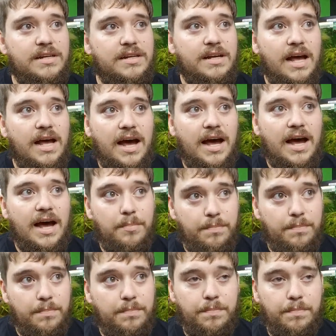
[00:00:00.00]
I
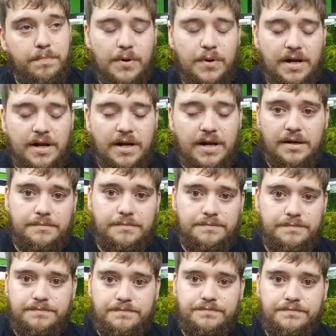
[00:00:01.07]
put a
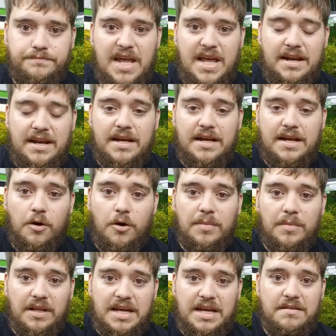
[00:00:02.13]
Indian almond
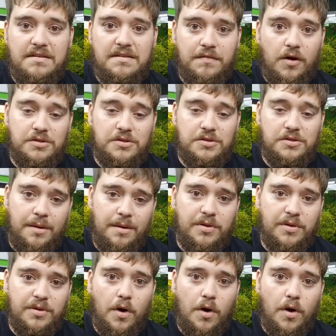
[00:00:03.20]
leaf on top of the
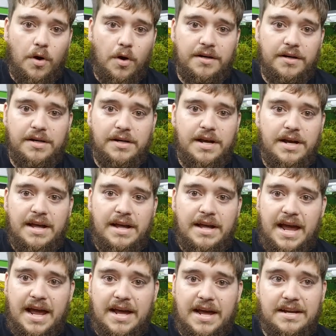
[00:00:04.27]
water,
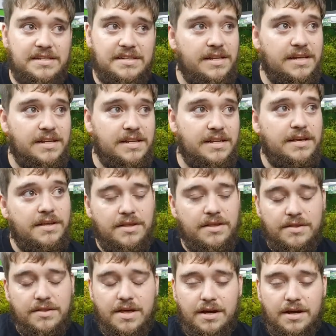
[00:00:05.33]
and
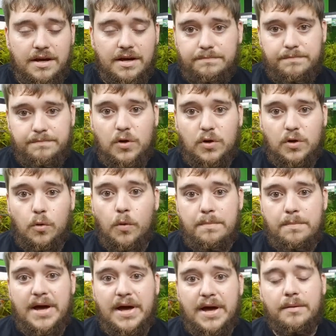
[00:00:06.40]
the koi
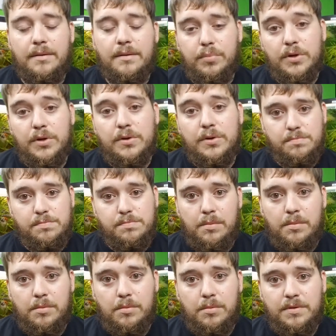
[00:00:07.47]
betta blew his bubble
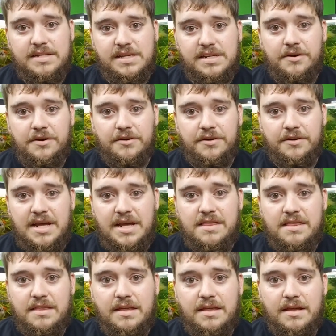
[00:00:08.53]
nest underneath,
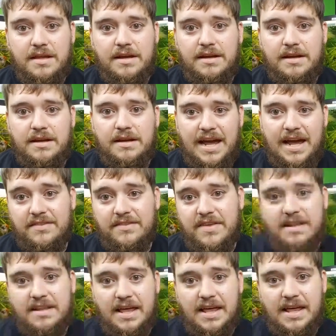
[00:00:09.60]
and then
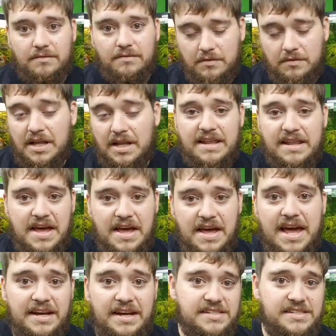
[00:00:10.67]
they laid the
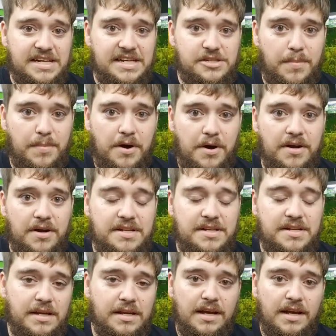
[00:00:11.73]
eggs, they spawned,
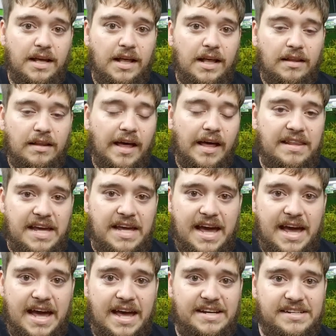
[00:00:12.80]
laid the
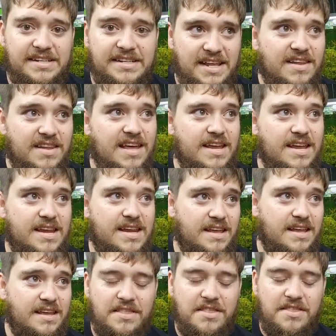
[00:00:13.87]
eggs, and then
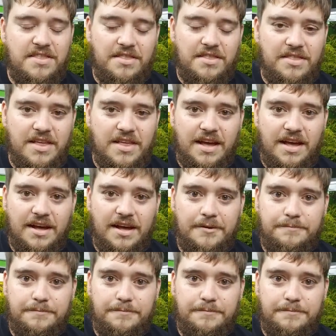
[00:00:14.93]
the